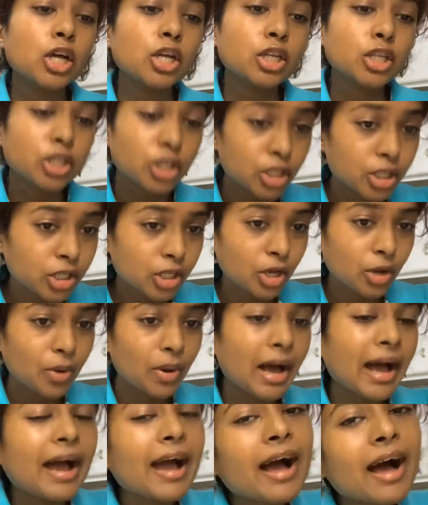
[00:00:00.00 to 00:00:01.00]
So
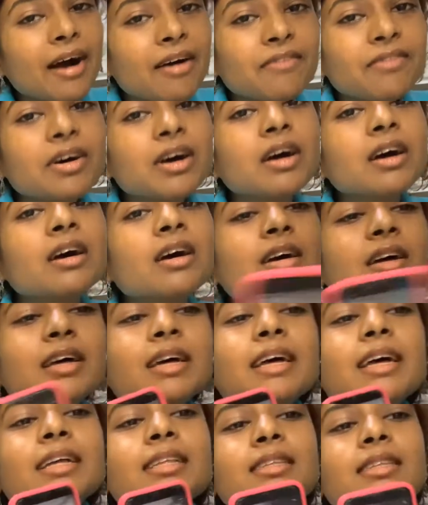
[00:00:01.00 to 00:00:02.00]
I have
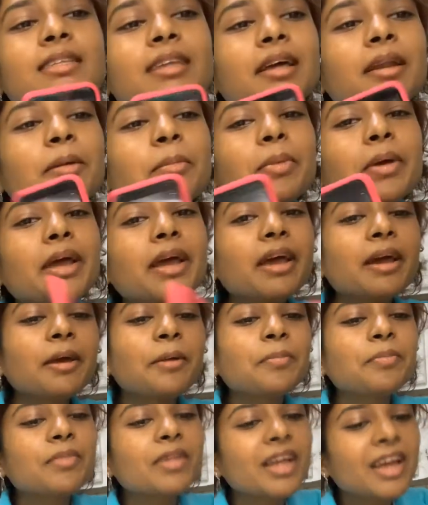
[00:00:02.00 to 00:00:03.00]
it set up here
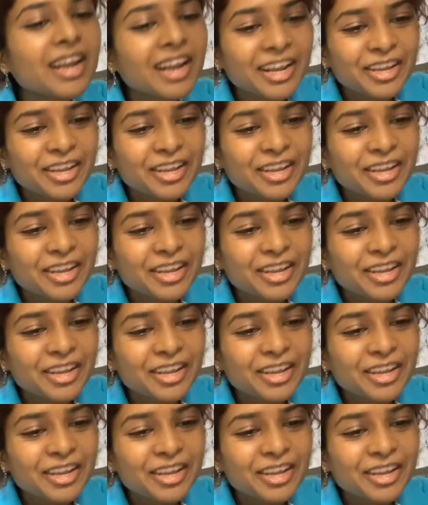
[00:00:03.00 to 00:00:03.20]
and I